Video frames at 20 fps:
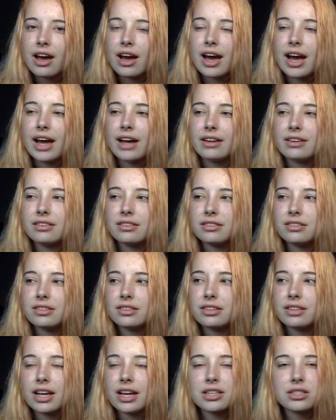and
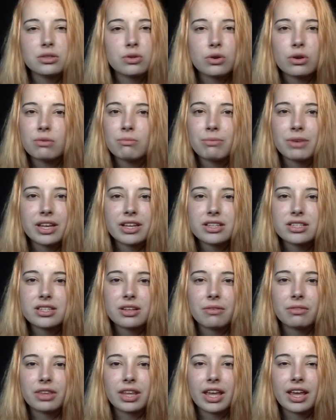that's gotta mean
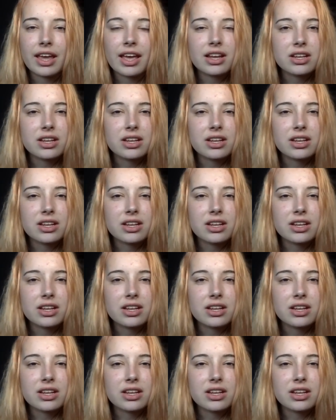something,